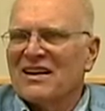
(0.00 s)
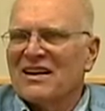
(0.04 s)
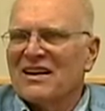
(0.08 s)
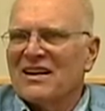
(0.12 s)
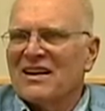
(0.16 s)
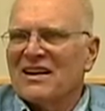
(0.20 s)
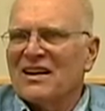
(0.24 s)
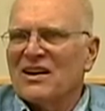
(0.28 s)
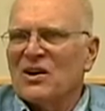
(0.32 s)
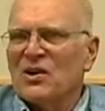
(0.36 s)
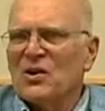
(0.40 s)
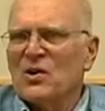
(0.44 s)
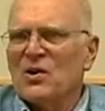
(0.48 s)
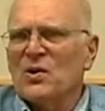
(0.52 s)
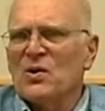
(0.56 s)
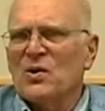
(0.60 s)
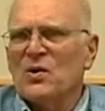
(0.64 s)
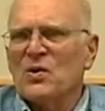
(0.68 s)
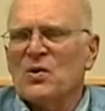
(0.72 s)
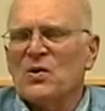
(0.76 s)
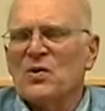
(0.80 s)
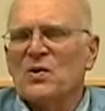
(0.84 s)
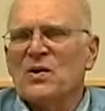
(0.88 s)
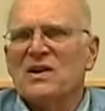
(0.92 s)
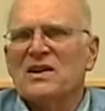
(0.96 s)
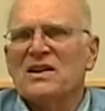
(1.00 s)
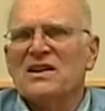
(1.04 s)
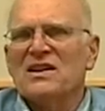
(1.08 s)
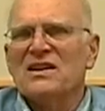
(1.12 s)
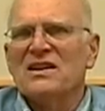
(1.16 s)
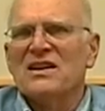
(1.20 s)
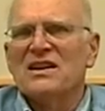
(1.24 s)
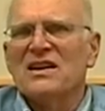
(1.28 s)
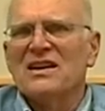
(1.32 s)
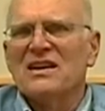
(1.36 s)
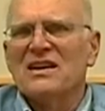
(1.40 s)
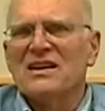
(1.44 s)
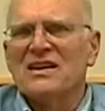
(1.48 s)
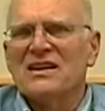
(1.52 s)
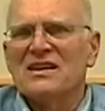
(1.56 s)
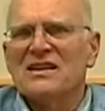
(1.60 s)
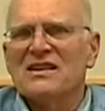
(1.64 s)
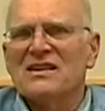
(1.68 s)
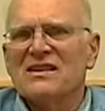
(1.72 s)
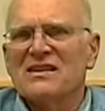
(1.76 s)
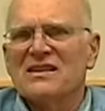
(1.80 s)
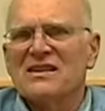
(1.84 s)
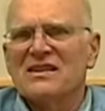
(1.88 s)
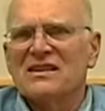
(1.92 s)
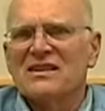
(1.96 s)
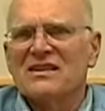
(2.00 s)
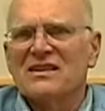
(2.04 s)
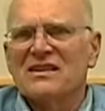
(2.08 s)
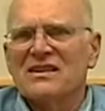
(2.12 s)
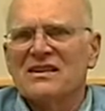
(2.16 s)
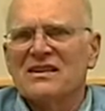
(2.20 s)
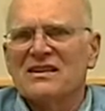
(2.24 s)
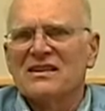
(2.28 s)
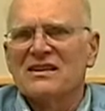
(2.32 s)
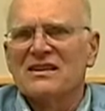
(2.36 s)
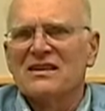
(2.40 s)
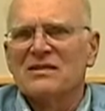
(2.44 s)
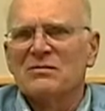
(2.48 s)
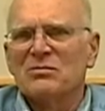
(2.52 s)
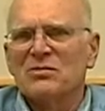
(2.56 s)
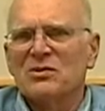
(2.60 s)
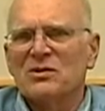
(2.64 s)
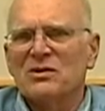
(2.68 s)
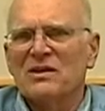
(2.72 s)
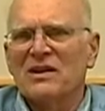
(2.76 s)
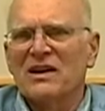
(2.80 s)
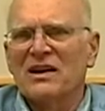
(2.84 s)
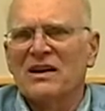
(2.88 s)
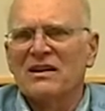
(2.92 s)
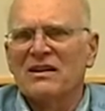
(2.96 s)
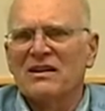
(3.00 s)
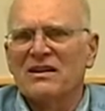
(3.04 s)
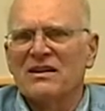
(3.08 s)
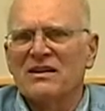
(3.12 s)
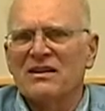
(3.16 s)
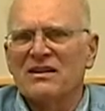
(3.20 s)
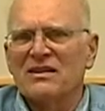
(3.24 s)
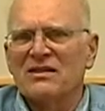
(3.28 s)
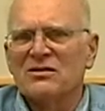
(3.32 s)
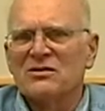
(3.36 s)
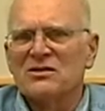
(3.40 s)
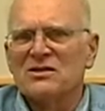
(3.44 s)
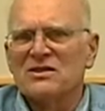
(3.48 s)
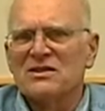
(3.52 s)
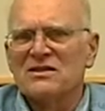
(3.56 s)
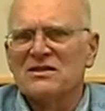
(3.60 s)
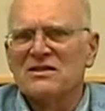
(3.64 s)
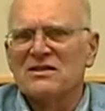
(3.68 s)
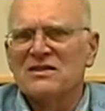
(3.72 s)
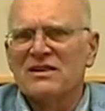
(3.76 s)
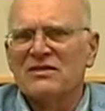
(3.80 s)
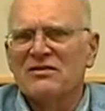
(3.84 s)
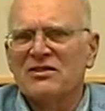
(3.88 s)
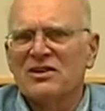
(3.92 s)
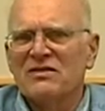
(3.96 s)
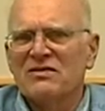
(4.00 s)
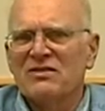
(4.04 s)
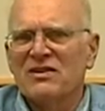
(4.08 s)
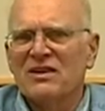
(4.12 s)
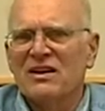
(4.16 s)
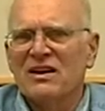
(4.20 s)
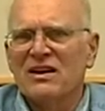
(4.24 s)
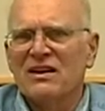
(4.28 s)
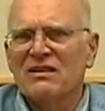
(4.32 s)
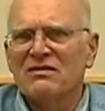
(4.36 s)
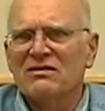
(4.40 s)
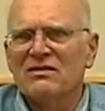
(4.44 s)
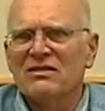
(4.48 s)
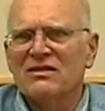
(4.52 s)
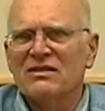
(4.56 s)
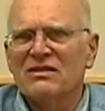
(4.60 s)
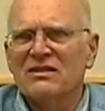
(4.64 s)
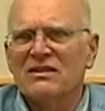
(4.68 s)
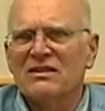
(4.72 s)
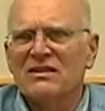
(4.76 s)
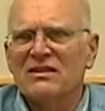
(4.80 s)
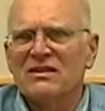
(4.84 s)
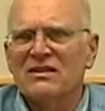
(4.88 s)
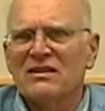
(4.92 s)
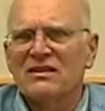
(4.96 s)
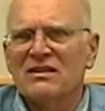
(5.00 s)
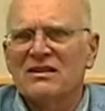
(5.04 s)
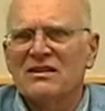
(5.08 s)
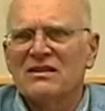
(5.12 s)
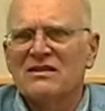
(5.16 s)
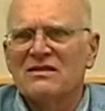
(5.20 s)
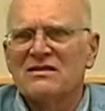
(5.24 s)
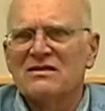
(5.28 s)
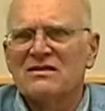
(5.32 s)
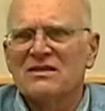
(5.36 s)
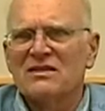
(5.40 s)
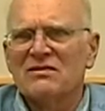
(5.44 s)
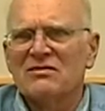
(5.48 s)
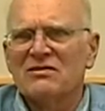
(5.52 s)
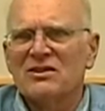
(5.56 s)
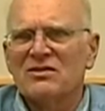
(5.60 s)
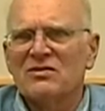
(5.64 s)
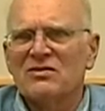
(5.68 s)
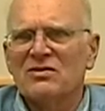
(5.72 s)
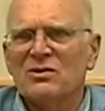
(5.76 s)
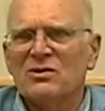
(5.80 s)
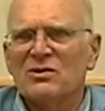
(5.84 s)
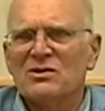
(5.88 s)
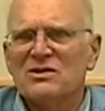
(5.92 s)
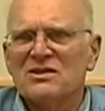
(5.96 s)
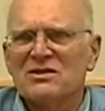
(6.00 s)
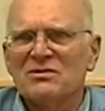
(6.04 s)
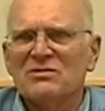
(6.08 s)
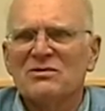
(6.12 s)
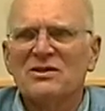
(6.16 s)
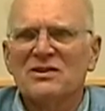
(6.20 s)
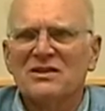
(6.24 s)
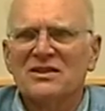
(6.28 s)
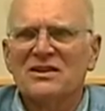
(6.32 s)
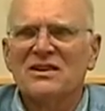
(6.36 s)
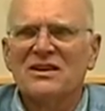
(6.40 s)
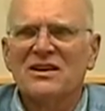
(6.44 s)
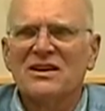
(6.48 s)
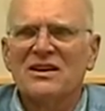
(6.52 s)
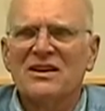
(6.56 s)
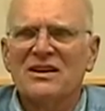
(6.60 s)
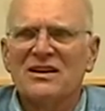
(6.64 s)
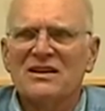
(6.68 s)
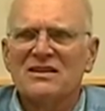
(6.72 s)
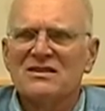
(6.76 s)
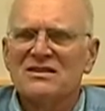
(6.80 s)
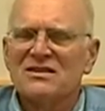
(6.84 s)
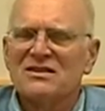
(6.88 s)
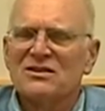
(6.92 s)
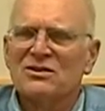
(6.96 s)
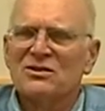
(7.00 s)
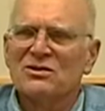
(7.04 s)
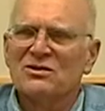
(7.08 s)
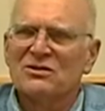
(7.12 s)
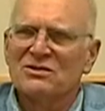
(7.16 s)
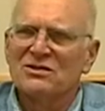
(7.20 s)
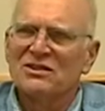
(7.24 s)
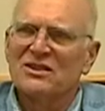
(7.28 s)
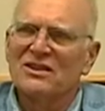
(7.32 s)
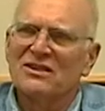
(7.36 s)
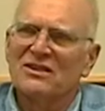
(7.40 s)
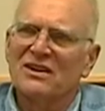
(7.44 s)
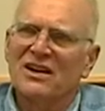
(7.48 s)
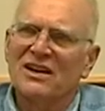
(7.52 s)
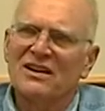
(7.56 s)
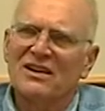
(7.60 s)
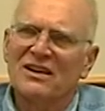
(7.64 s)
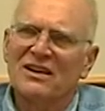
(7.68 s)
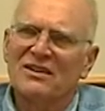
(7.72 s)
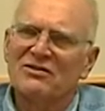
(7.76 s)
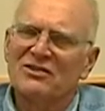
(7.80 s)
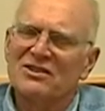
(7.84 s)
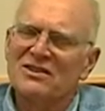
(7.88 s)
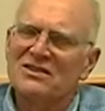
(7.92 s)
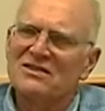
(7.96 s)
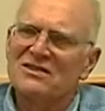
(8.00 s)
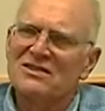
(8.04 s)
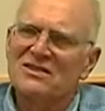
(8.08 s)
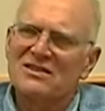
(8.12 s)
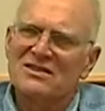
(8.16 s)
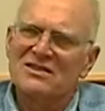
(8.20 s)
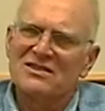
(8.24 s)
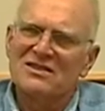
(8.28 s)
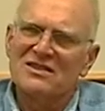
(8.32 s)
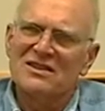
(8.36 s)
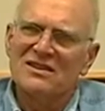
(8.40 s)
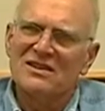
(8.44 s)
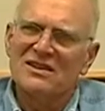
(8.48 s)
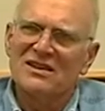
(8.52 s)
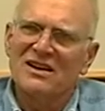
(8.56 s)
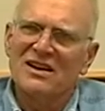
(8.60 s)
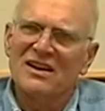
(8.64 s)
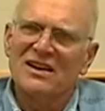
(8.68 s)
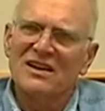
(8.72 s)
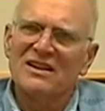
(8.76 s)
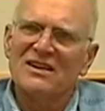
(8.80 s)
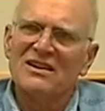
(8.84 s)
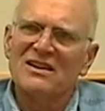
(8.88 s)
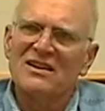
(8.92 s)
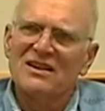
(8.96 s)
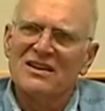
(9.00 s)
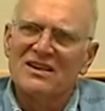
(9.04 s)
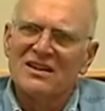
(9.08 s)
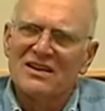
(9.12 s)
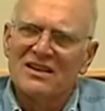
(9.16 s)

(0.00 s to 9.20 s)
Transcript: able to oh, leave. When did they pull out of there? Was it 75? 74? Somewhere around yeah, there. So, you know, I left in 69.